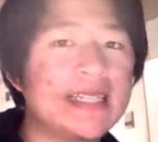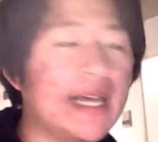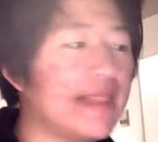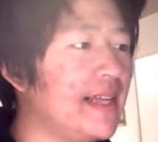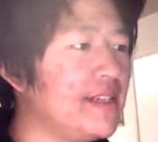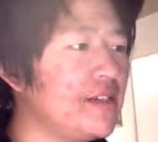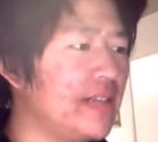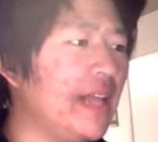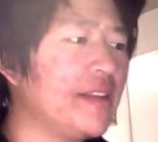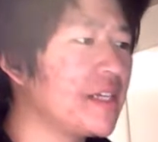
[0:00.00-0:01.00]
yeah, that
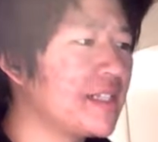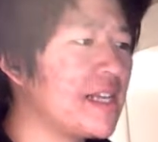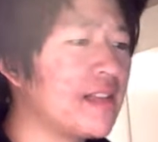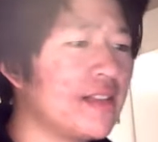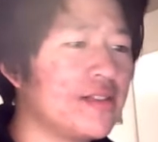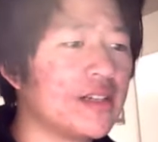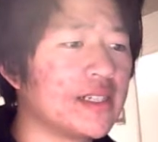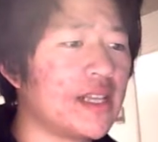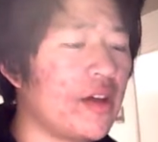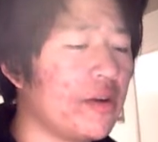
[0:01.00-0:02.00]
took, that took exactly as
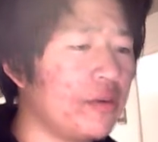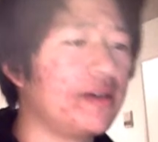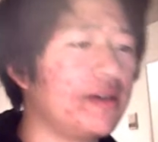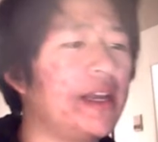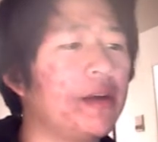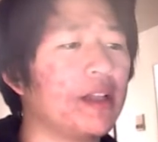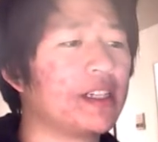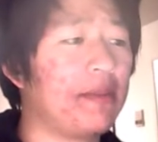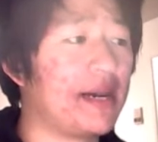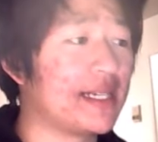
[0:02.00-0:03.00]
long as I thought it would. Anyway,
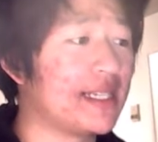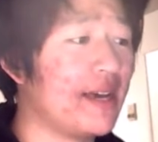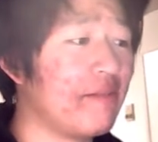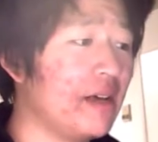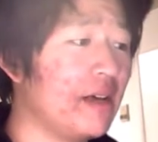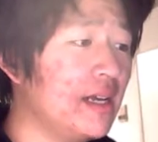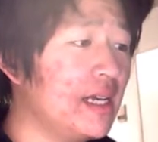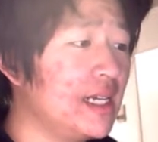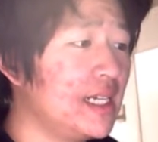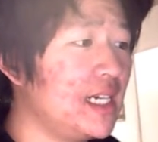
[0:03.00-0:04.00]
let's get back to the game.
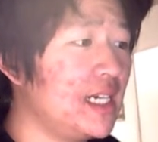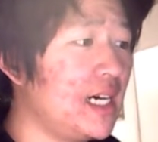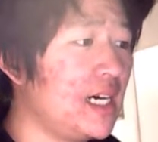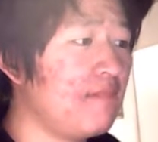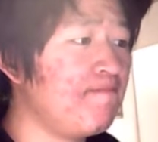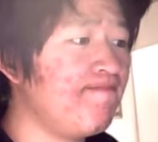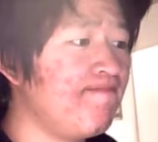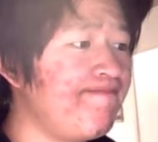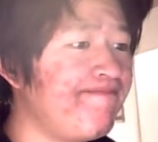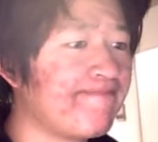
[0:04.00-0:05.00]

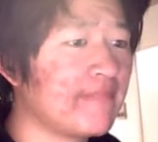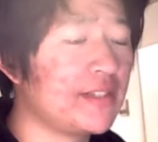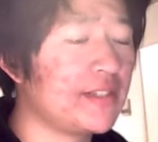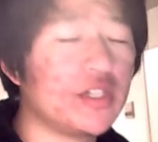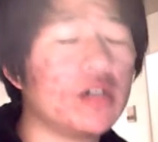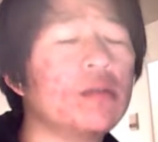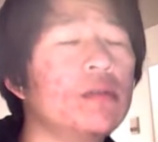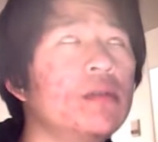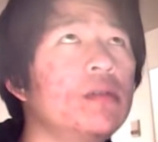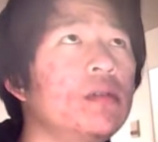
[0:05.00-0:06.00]
Um, so...
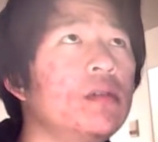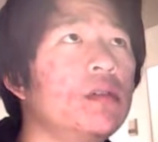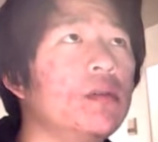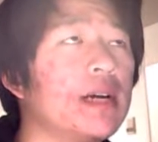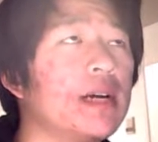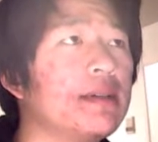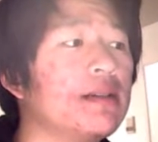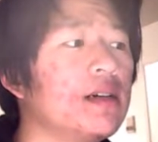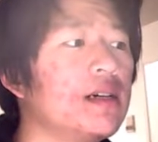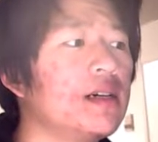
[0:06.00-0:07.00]

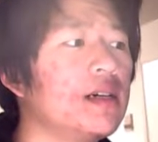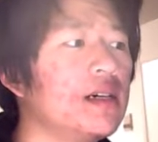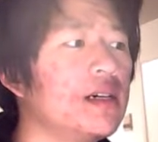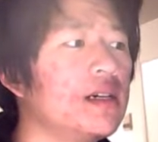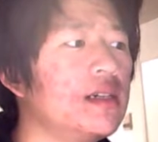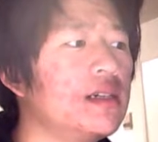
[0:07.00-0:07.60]
Uh,